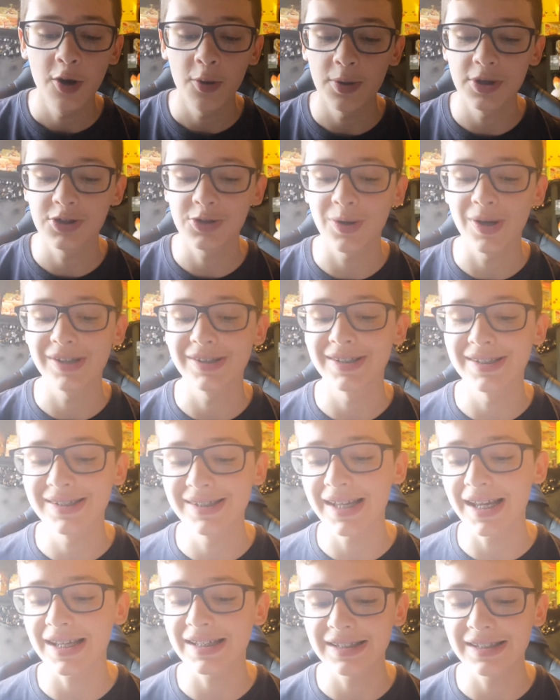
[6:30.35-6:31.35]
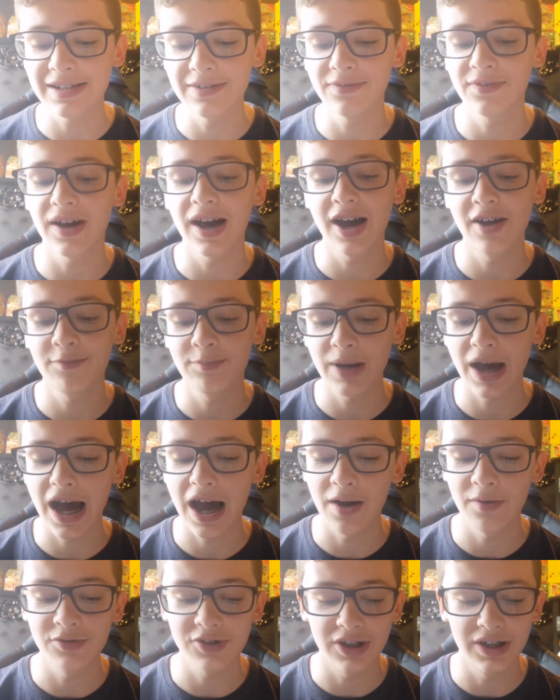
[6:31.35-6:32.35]
which equates to
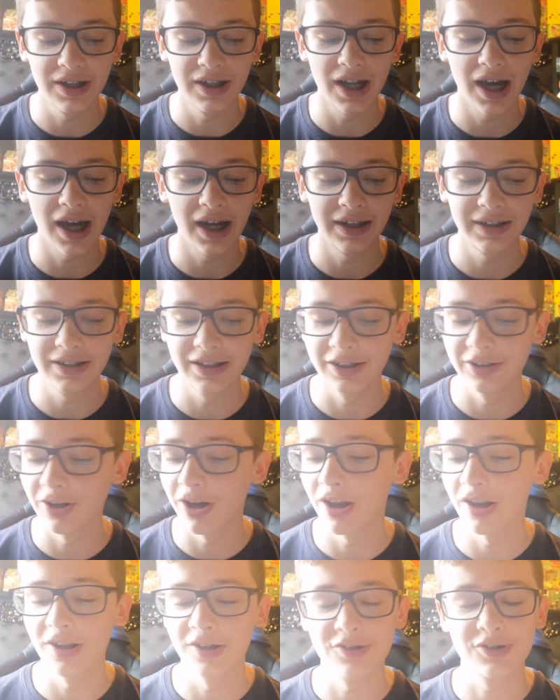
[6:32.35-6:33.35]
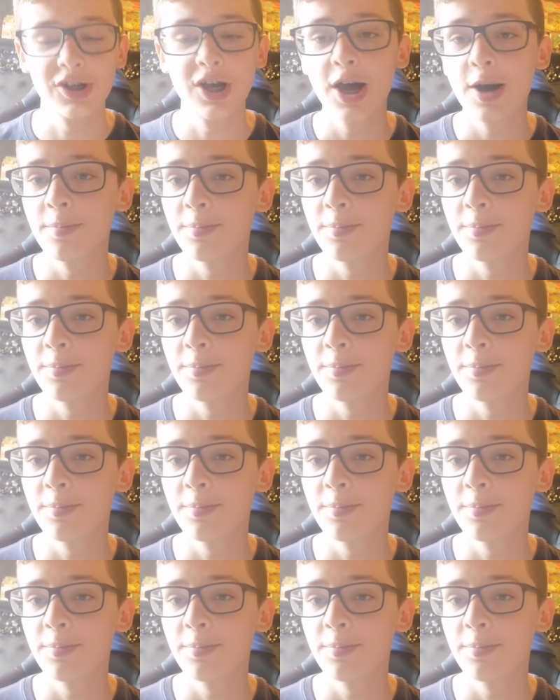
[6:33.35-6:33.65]
£65 and $90.